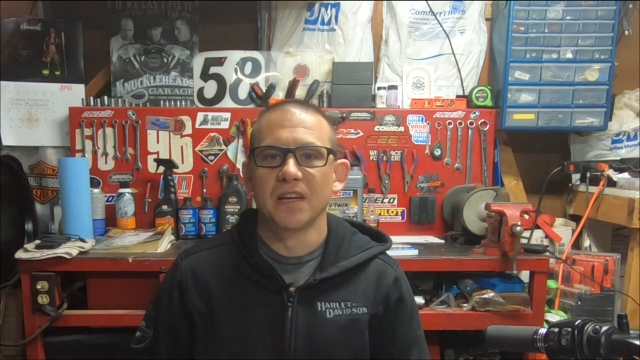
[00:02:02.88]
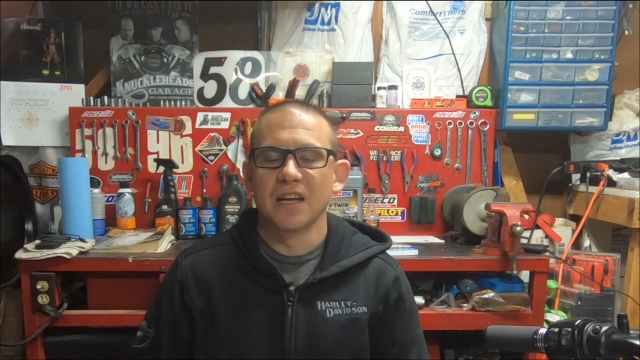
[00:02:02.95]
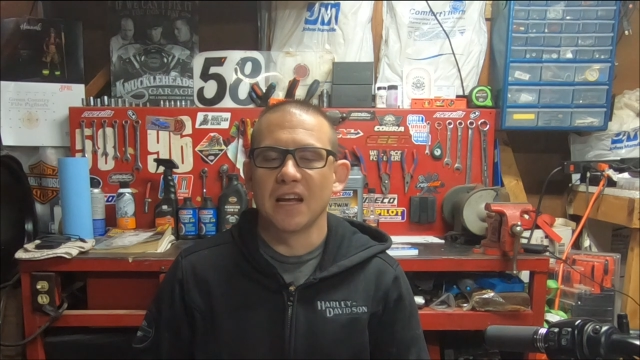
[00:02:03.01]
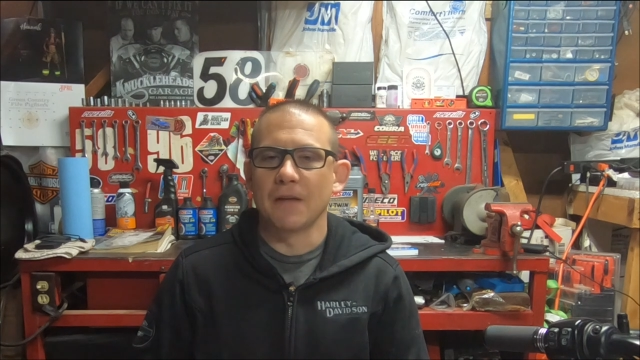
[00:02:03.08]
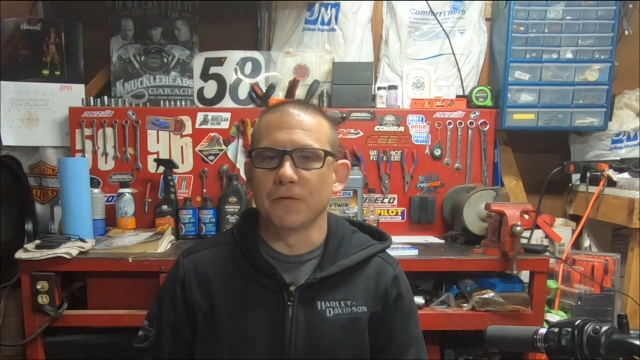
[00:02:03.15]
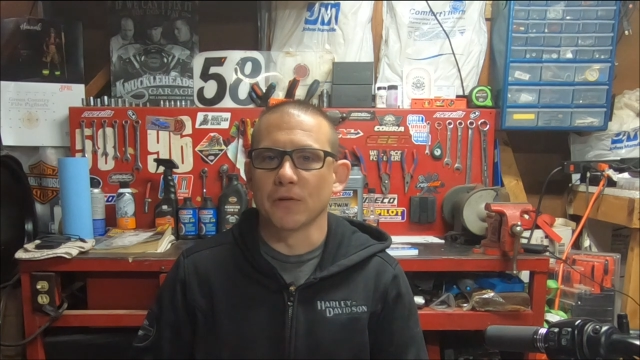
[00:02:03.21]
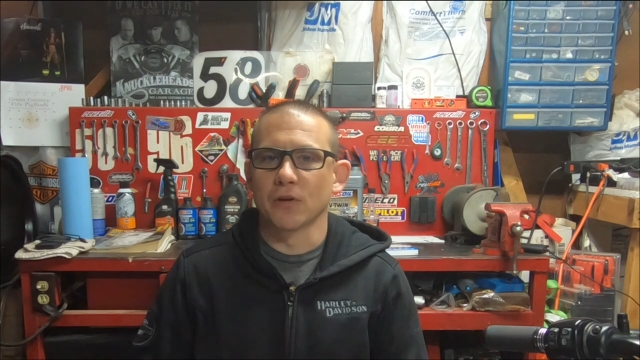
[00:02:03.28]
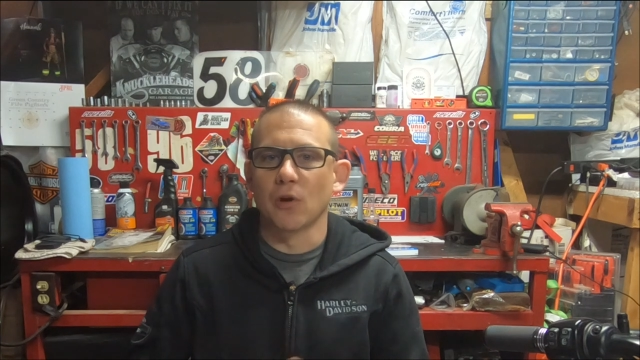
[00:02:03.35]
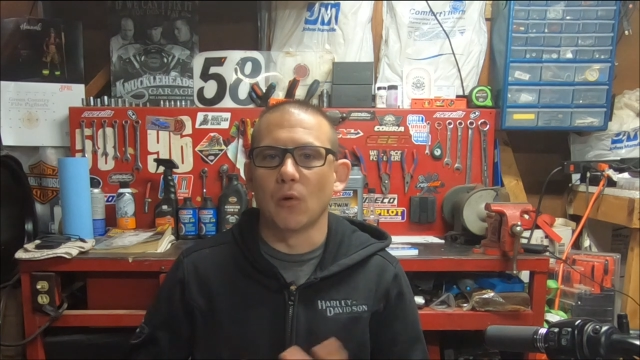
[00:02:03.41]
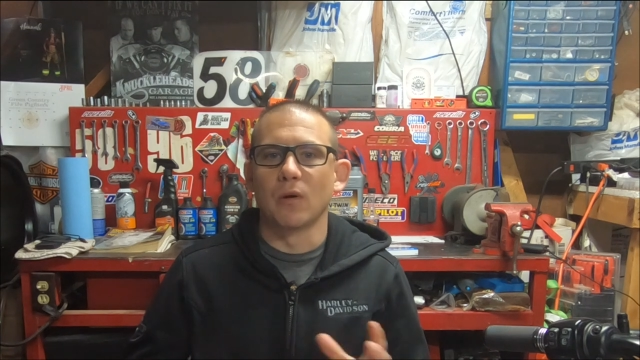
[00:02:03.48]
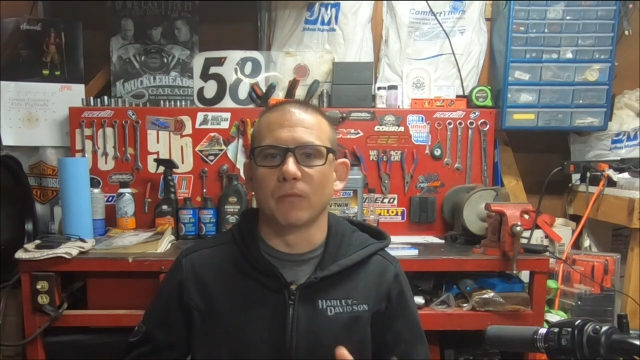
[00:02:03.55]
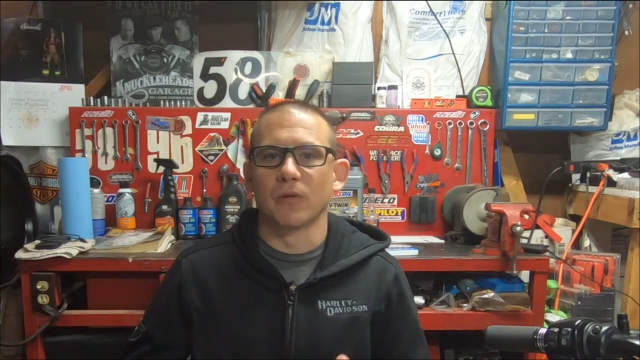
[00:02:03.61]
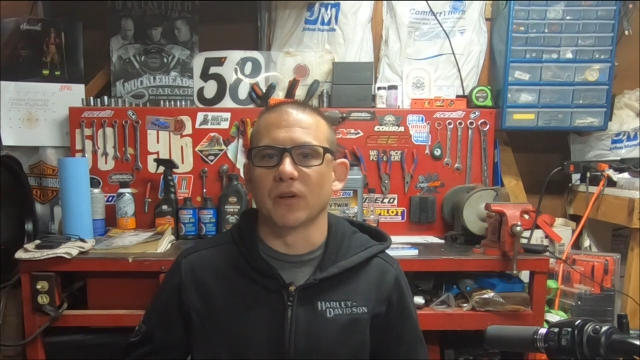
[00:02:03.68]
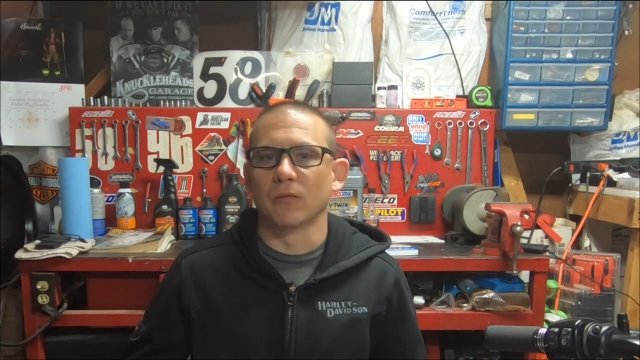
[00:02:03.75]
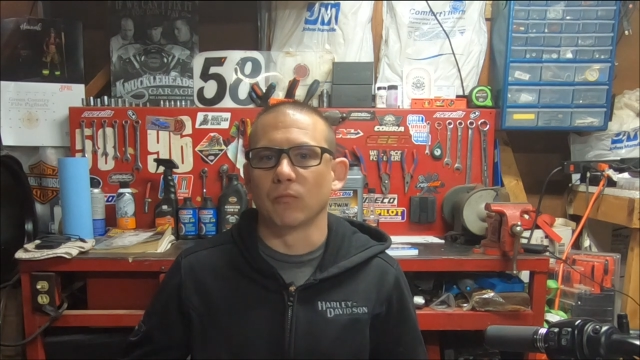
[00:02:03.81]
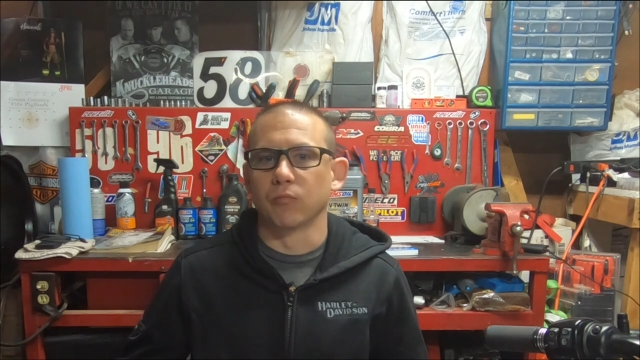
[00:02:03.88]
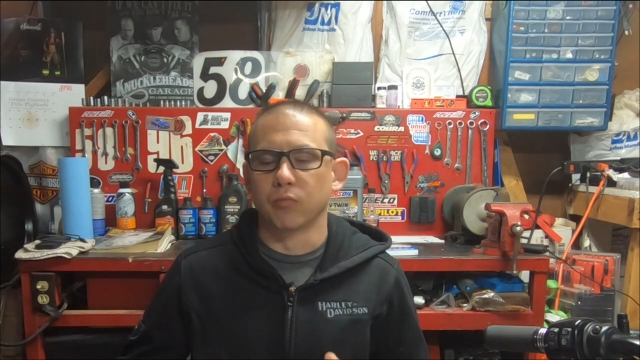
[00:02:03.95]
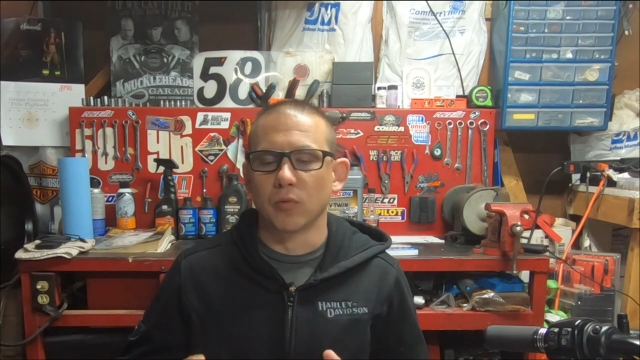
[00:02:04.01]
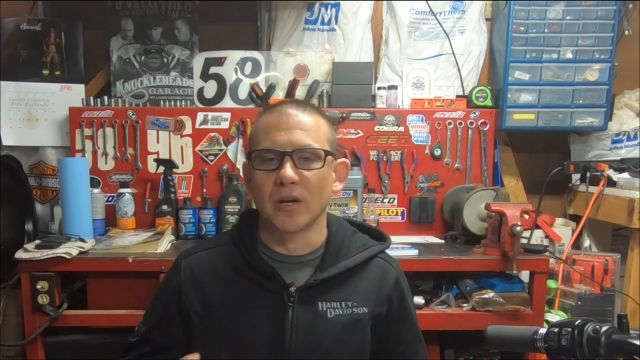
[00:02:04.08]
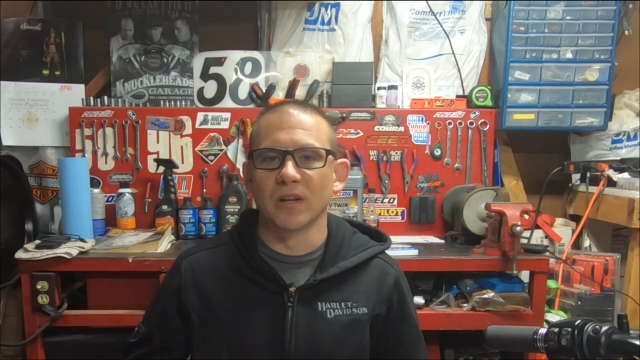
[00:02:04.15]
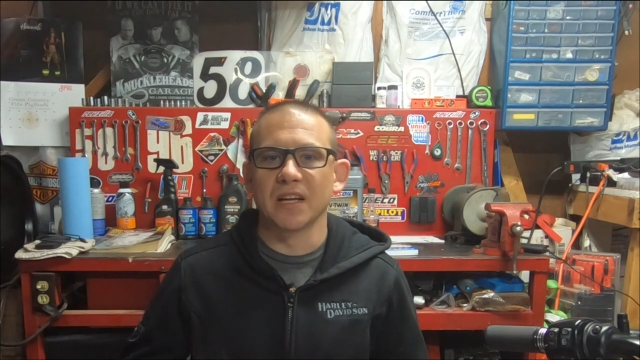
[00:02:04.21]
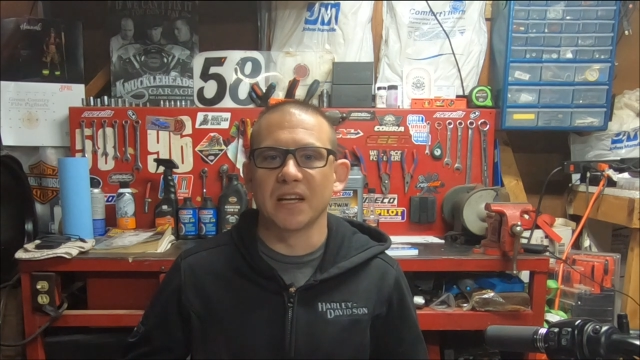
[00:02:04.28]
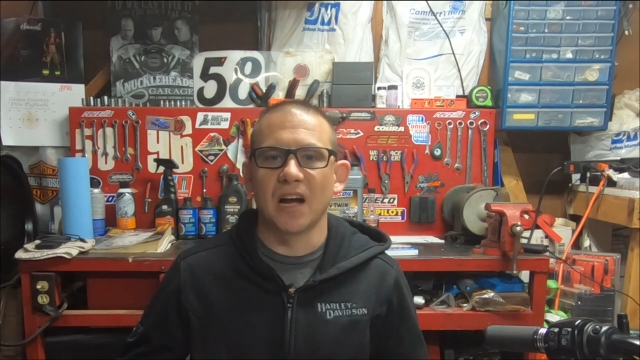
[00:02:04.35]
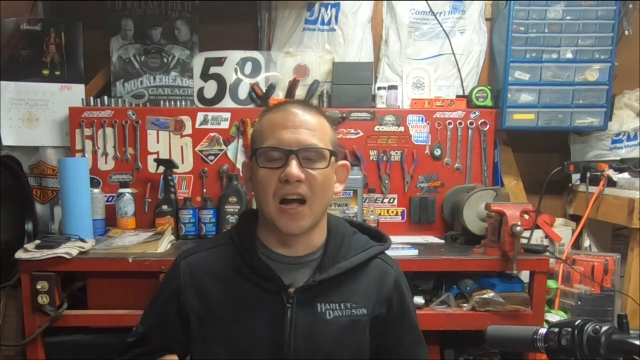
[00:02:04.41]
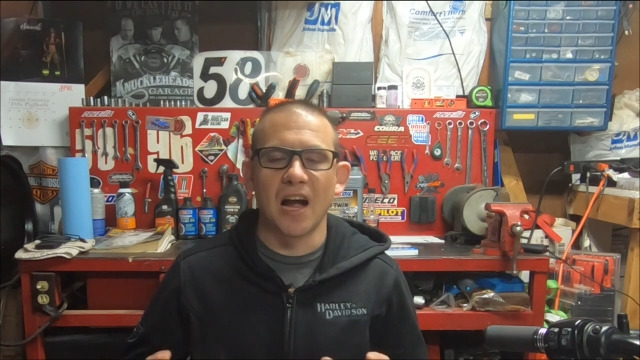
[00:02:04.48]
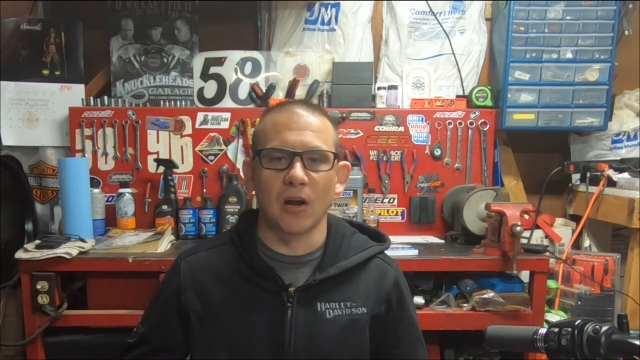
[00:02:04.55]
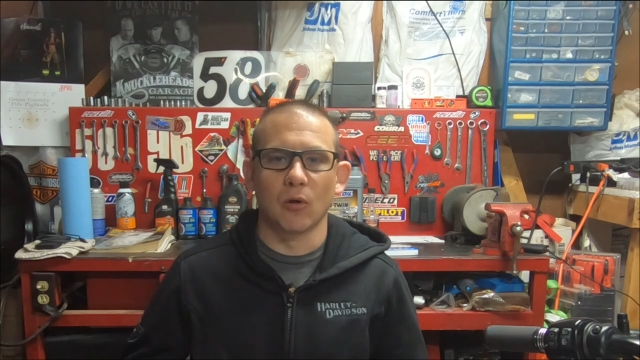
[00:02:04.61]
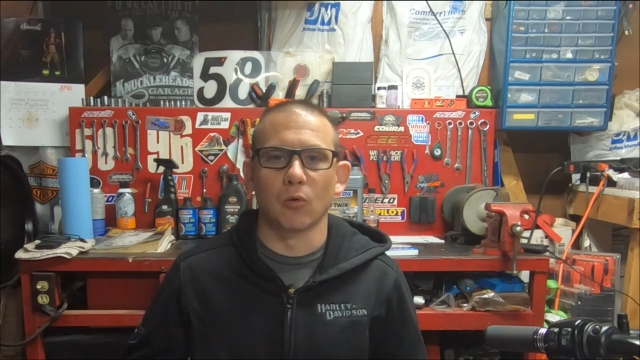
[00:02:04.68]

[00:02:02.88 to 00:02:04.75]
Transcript: if you're going with a really high